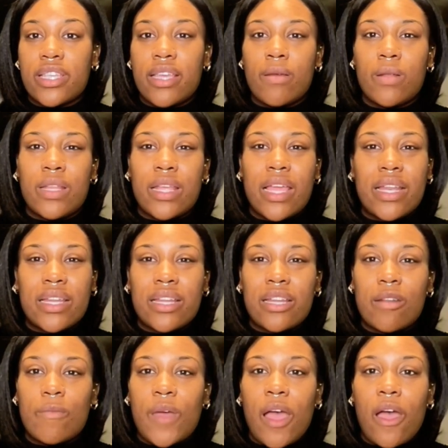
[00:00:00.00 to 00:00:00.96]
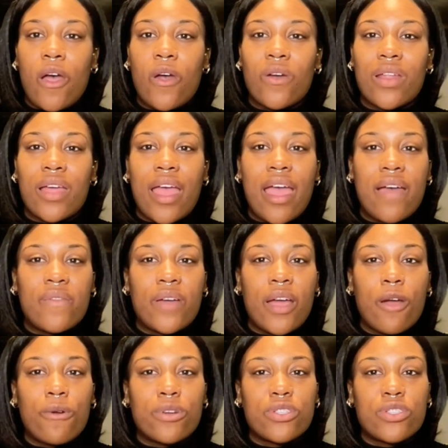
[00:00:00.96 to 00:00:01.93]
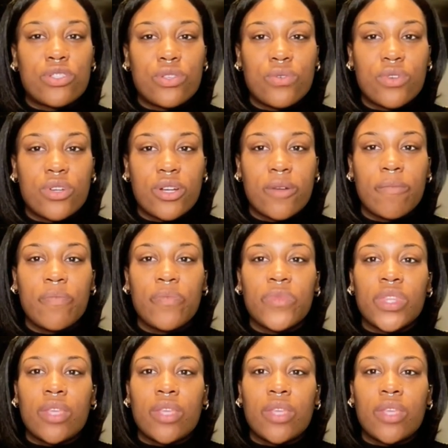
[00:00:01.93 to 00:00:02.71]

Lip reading: It ended about a half hour sooner